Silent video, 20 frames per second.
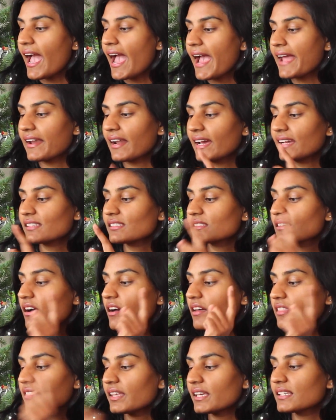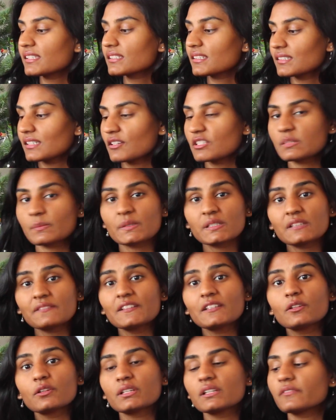And I saw this because I was
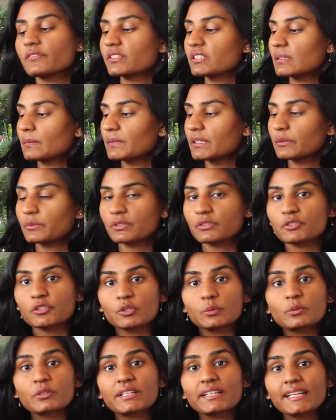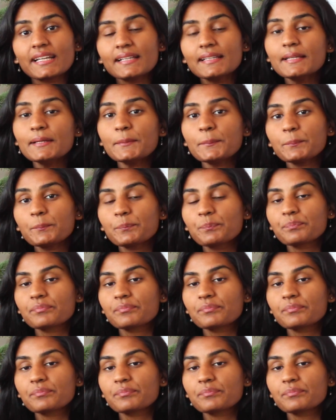specifically looking for something with turmeric in it,